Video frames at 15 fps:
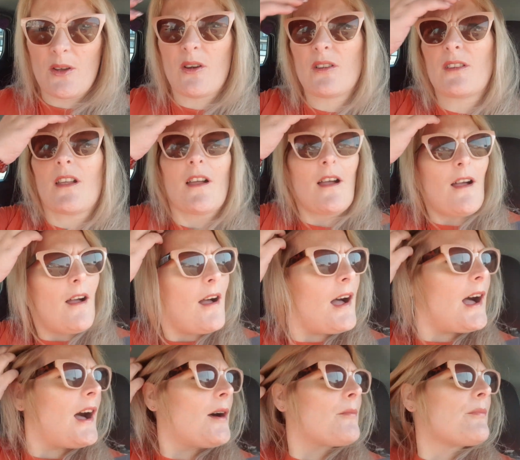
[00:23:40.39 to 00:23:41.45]
on,
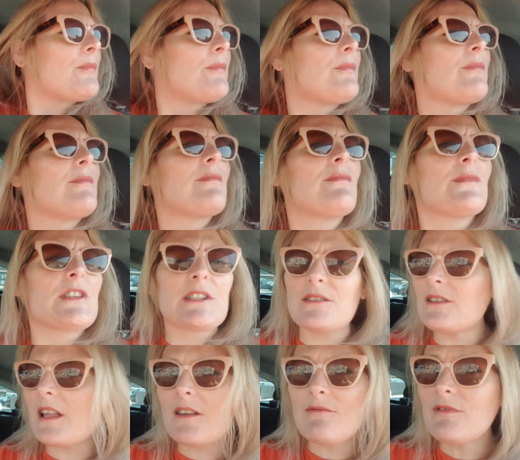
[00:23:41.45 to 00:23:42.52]

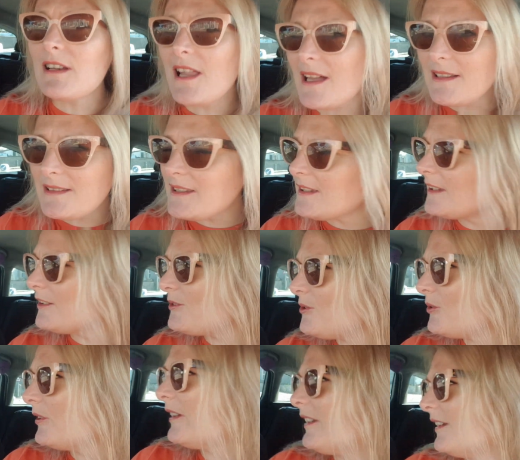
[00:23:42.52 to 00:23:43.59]
just like relaxing,
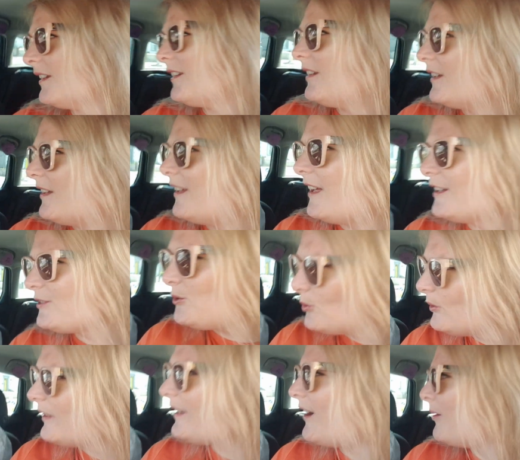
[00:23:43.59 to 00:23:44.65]

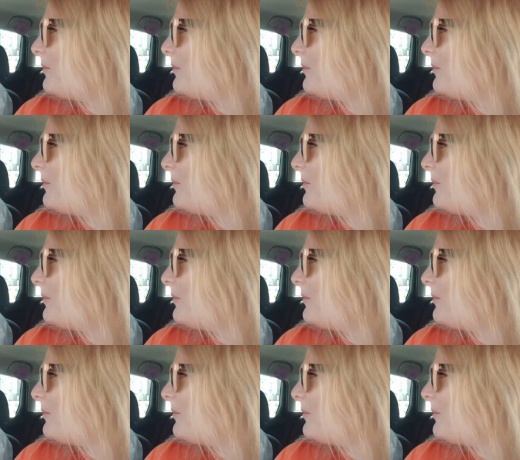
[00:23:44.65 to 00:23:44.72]
enjoying our